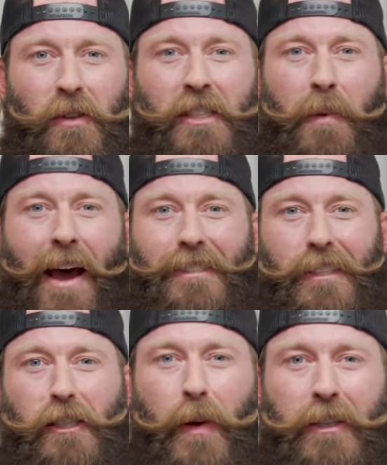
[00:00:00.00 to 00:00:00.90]
What's up guys,
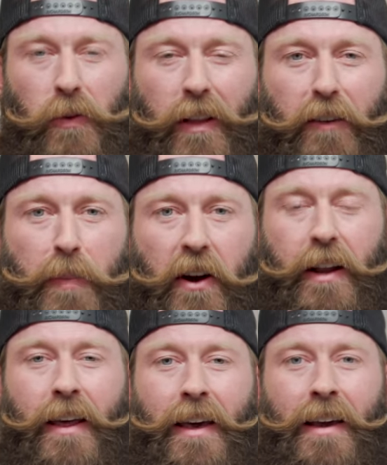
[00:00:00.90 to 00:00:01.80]
it's Spence with Live
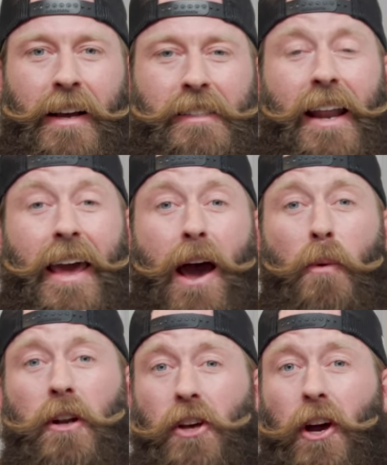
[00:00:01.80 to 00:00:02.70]
Bearded, and today I
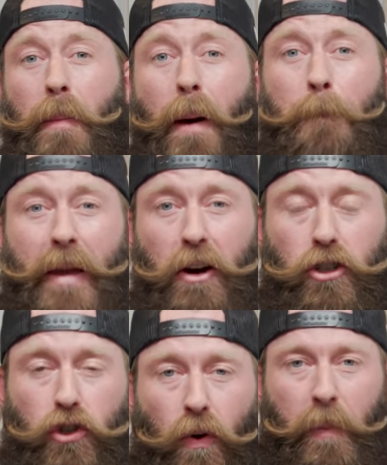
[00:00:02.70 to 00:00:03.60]
wanna talk about
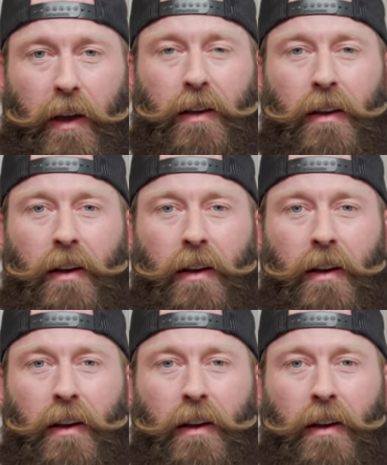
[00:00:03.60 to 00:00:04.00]
beard trimming.